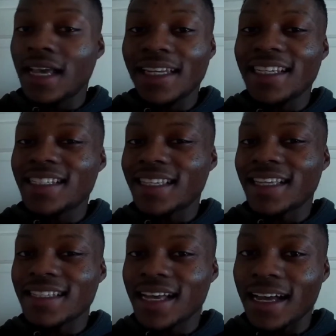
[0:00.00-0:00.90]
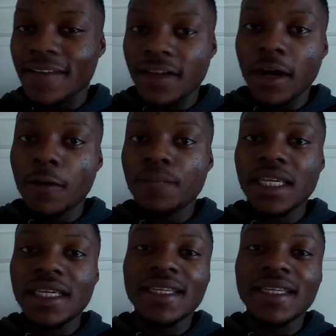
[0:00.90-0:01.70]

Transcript: And these are things that have helped me.